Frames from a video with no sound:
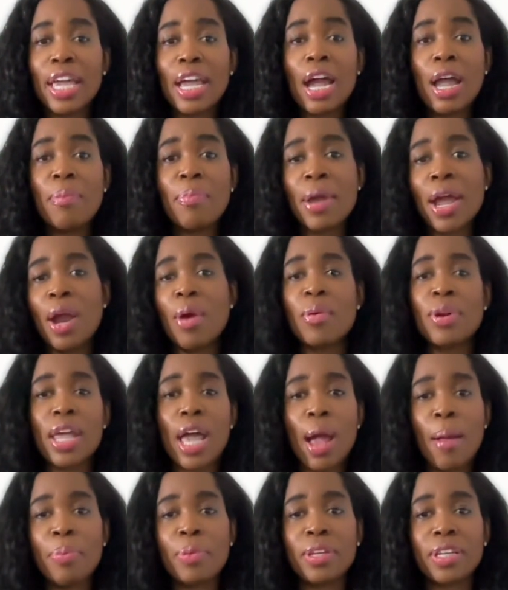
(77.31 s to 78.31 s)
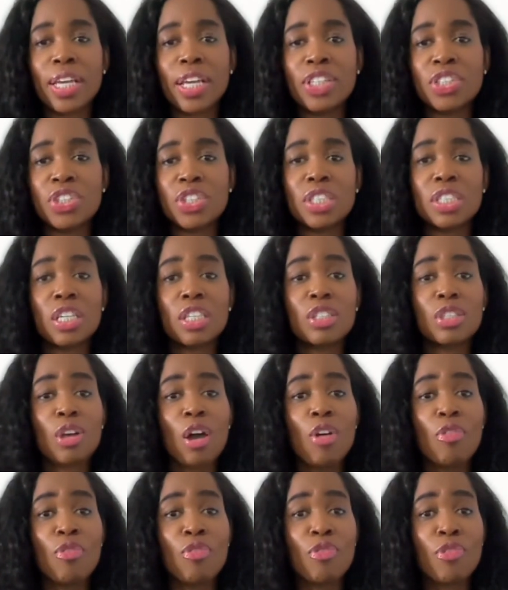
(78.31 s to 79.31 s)
AI-powered applications that
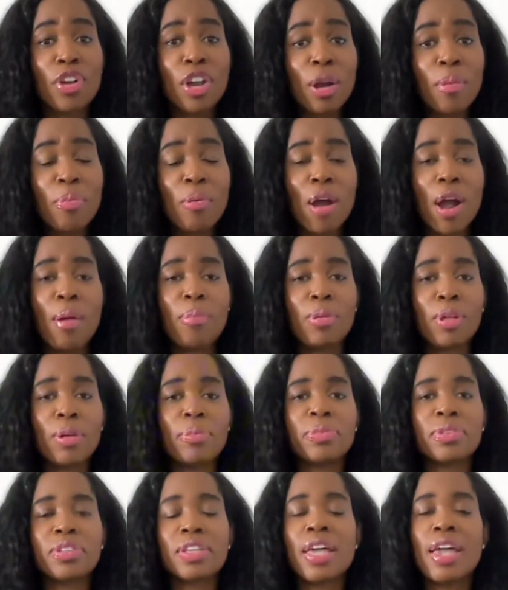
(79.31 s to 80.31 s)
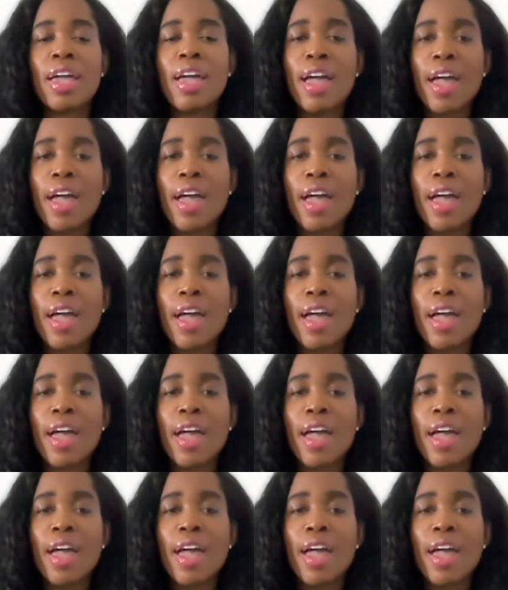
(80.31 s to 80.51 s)
solve real problems